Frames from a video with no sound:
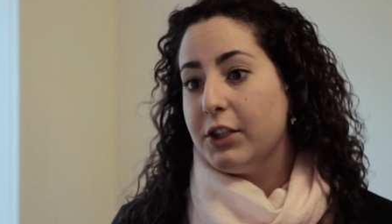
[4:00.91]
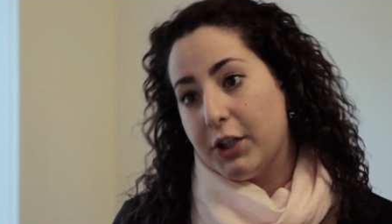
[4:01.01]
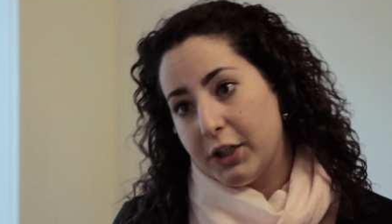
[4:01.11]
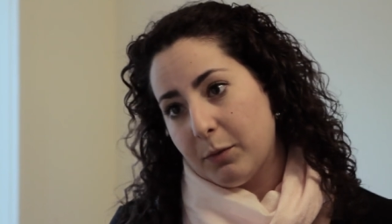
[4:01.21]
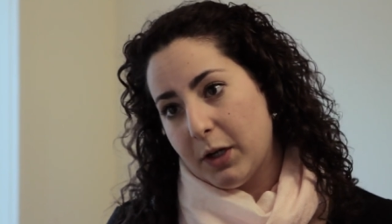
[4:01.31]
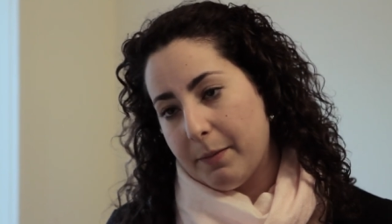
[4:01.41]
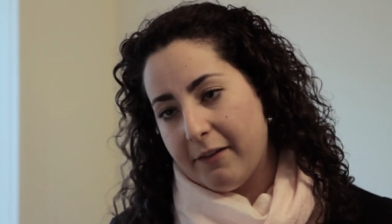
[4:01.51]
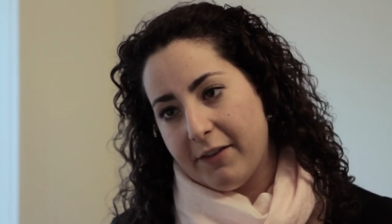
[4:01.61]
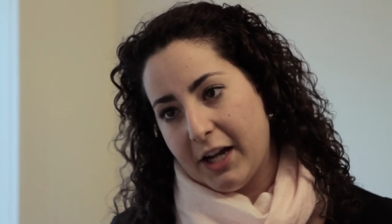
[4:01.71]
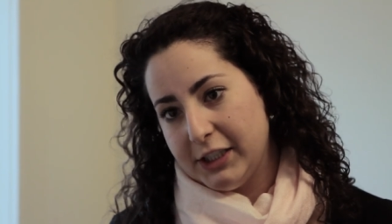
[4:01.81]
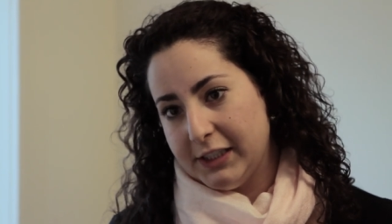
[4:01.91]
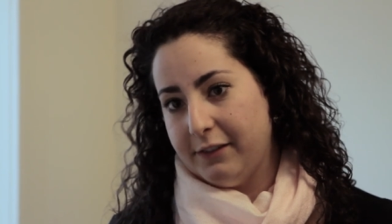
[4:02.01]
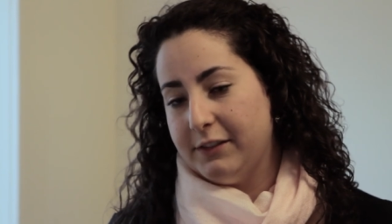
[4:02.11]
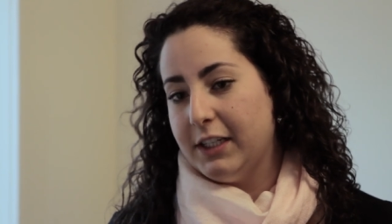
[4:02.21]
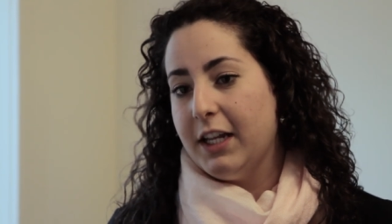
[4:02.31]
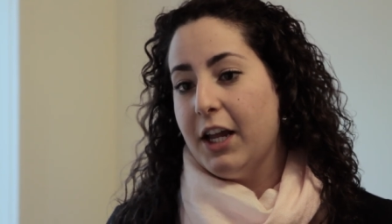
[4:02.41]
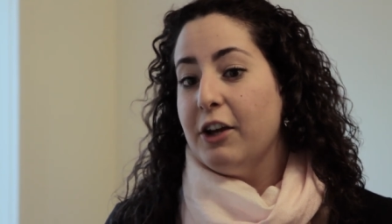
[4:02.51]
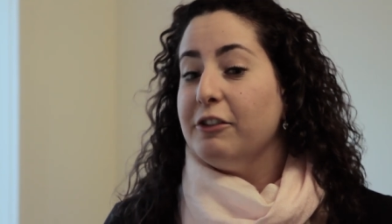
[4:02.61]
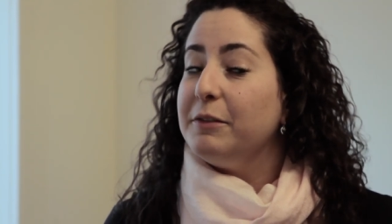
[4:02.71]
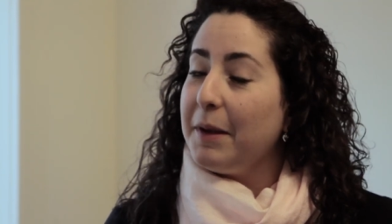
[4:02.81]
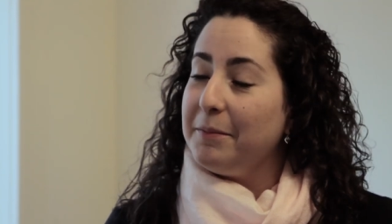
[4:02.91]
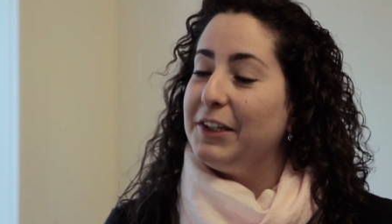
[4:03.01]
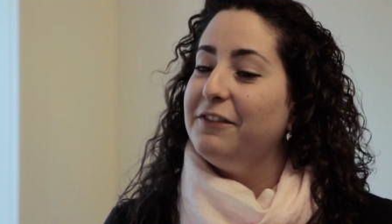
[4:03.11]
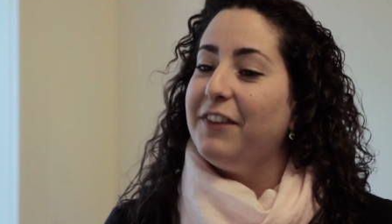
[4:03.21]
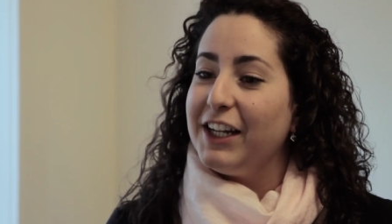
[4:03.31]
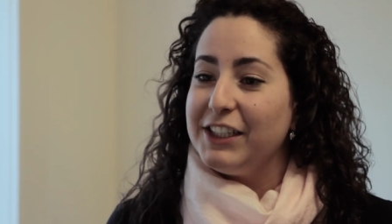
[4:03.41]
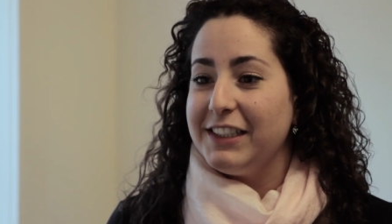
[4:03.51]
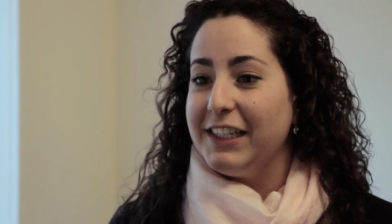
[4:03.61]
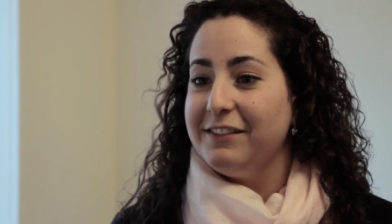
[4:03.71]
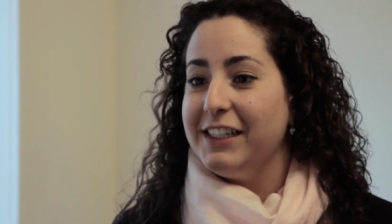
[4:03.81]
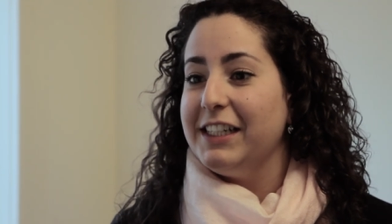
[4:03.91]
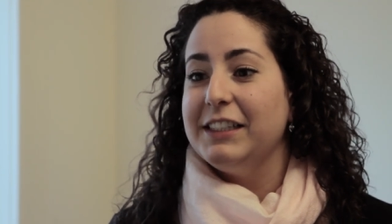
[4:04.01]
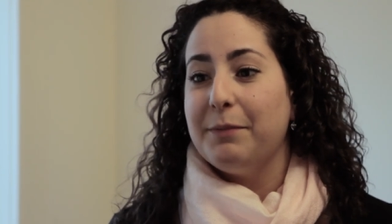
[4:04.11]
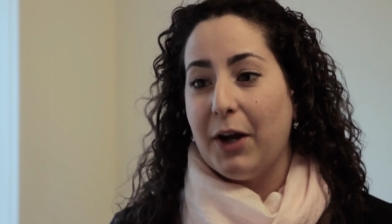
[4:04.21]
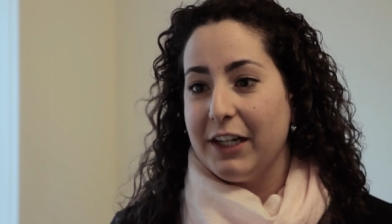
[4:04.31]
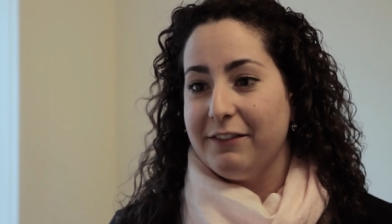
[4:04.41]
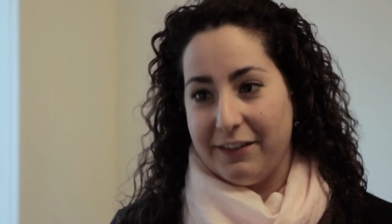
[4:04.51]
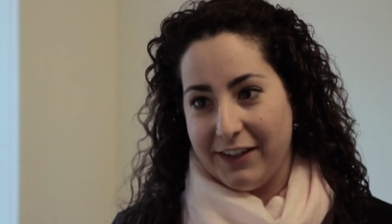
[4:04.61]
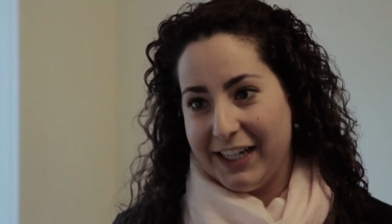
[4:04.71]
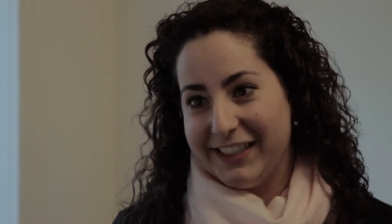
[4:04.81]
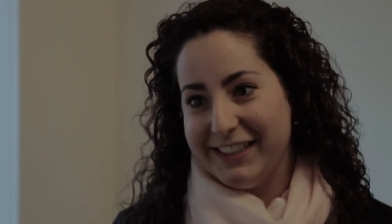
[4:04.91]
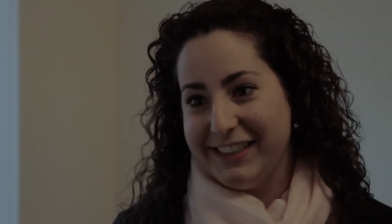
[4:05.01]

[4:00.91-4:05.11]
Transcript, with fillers: to learn more about fire safety. Remember, fire safety is part of living.